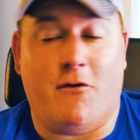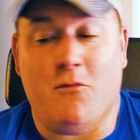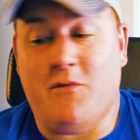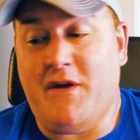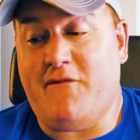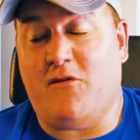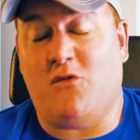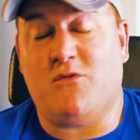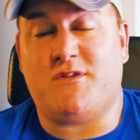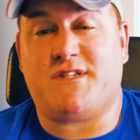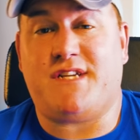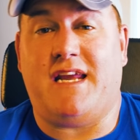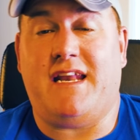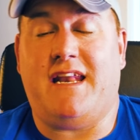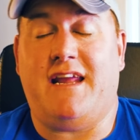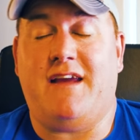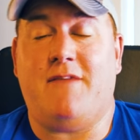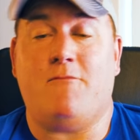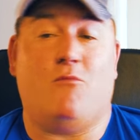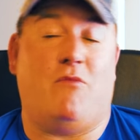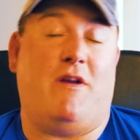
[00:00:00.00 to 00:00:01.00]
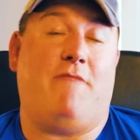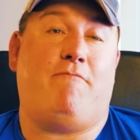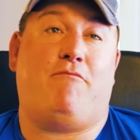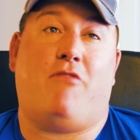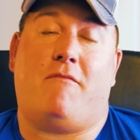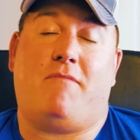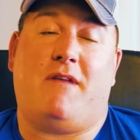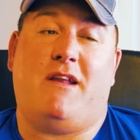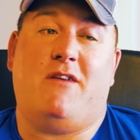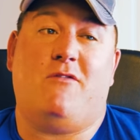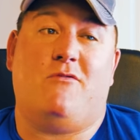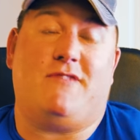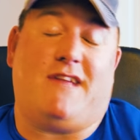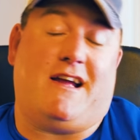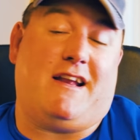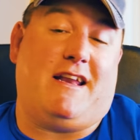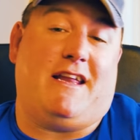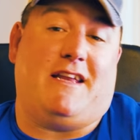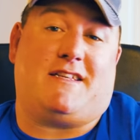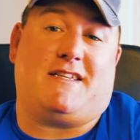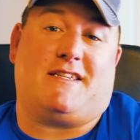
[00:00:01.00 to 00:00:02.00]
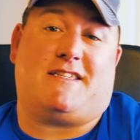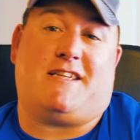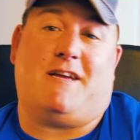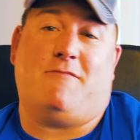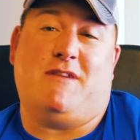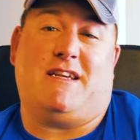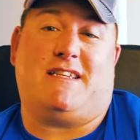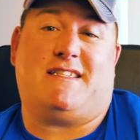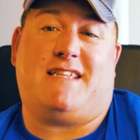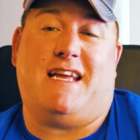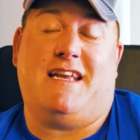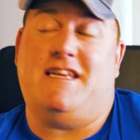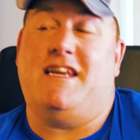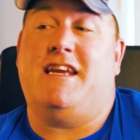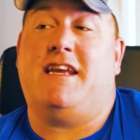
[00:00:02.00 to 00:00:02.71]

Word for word: We've all seen it. We've probably all done it to some extent.